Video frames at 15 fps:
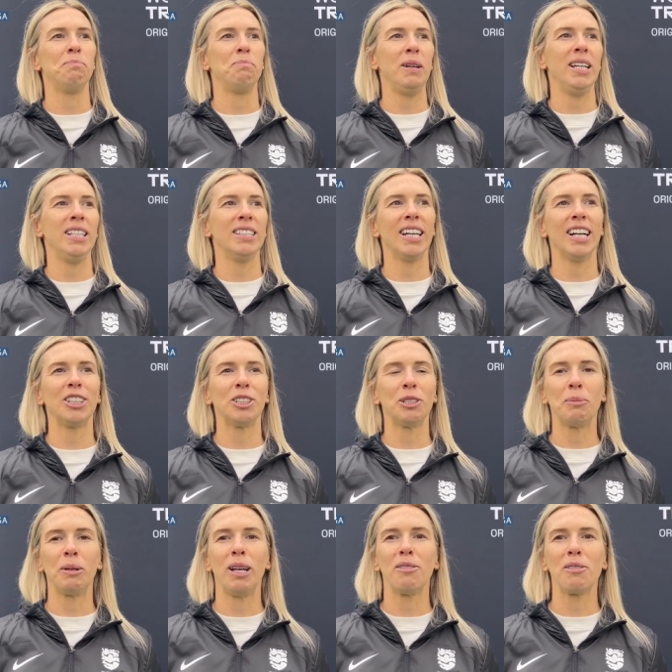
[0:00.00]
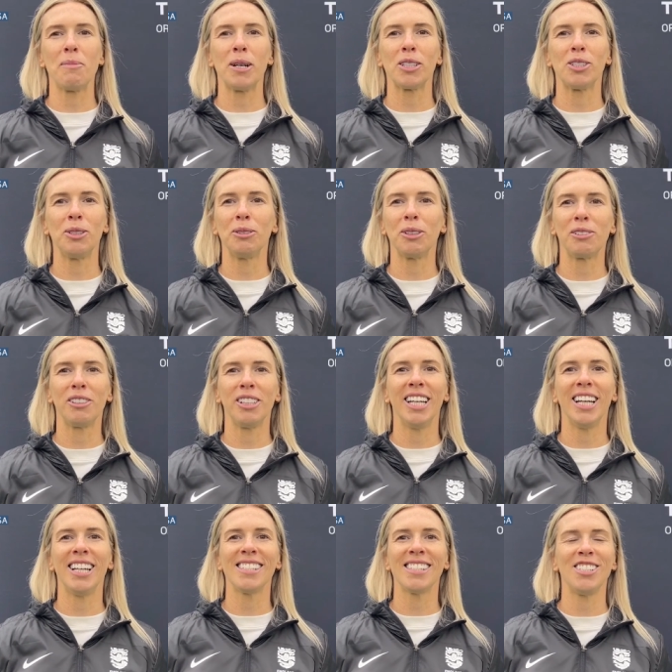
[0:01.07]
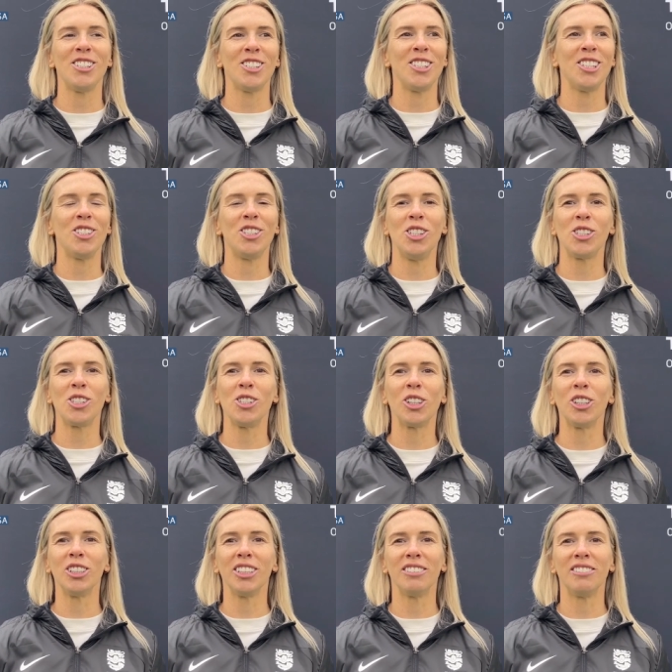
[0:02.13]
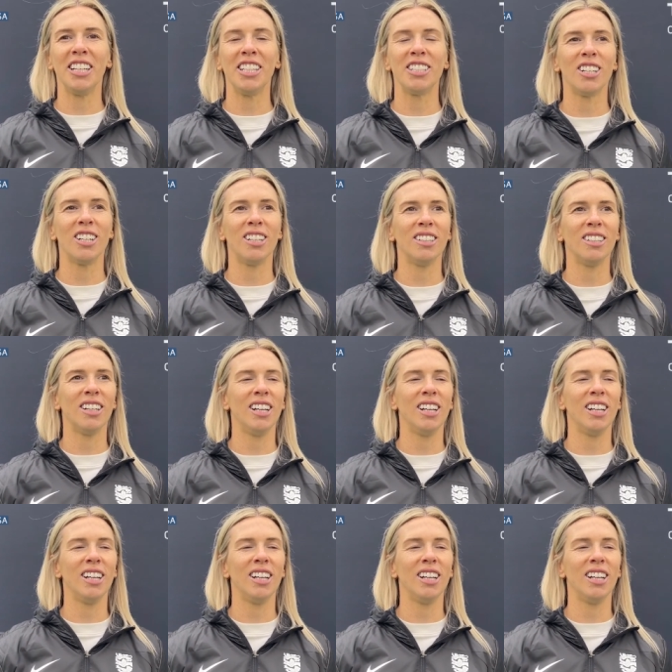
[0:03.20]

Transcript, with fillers: been that good a player for the past two or three years. I just think she's snuck under the radar.